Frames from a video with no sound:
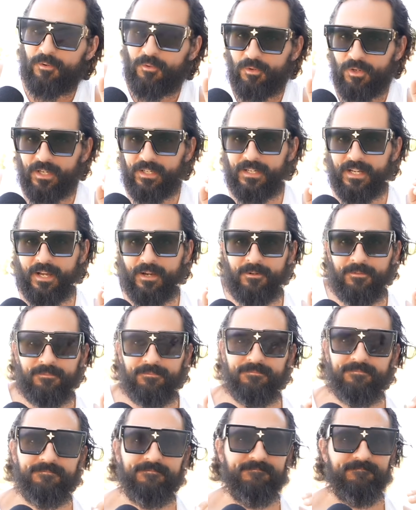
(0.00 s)
Right now,
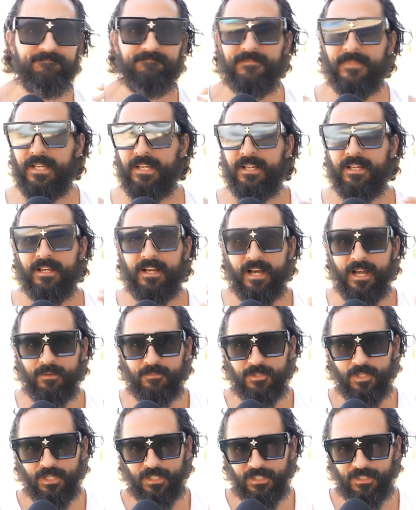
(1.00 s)
I'm
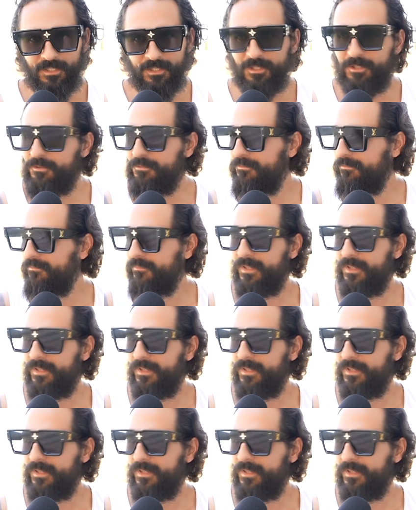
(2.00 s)
talking to you.